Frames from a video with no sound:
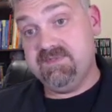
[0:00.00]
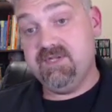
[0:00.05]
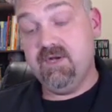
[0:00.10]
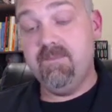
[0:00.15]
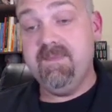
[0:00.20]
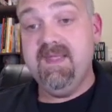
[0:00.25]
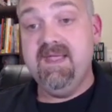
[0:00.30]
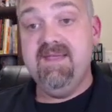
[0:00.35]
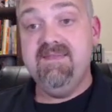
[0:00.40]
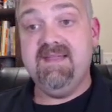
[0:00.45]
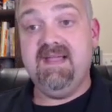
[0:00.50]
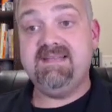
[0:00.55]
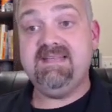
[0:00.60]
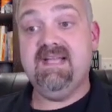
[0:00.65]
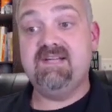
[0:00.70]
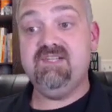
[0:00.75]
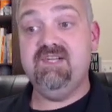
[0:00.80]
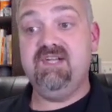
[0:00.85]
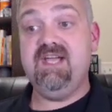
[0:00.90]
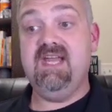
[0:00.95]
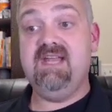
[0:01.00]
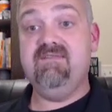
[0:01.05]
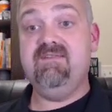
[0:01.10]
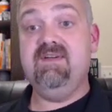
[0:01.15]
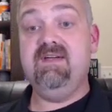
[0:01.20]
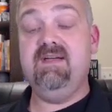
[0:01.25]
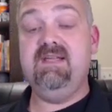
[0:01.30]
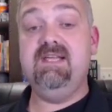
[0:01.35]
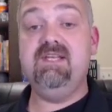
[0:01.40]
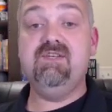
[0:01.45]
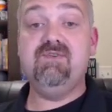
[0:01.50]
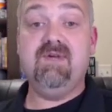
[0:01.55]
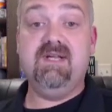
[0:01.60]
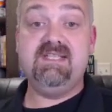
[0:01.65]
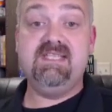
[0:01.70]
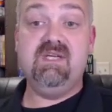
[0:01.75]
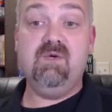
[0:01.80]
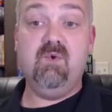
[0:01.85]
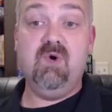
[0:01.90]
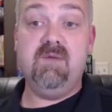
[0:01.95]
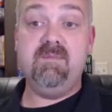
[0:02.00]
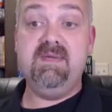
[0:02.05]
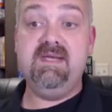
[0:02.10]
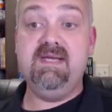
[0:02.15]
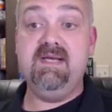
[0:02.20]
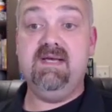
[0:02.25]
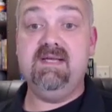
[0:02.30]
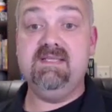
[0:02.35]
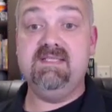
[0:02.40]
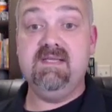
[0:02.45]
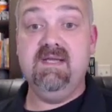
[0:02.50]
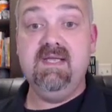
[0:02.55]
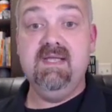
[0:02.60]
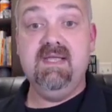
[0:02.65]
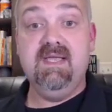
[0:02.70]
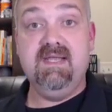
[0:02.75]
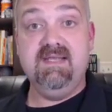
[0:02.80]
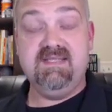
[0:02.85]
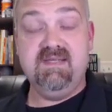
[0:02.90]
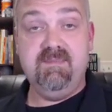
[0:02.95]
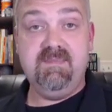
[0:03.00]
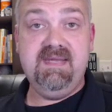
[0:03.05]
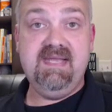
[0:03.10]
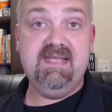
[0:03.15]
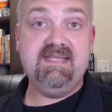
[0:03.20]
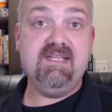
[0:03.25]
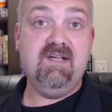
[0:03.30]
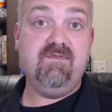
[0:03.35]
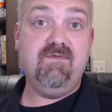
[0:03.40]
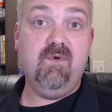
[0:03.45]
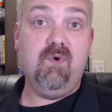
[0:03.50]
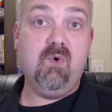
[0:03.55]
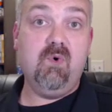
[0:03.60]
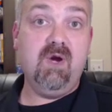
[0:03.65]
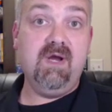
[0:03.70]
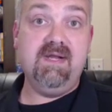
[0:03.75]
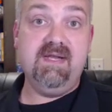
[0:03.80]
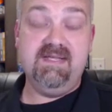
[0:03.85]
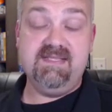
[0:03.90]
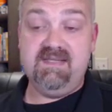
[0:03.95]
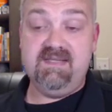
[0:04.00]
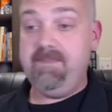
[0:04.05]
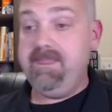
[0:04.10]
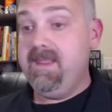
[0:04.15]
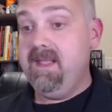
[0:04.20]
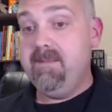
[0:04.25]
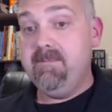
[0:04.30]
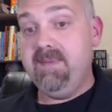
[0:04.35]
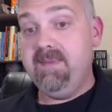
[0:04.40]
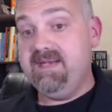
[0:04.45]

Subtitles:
So that's actually kind of an interesting one because it is a BSL-4 organism,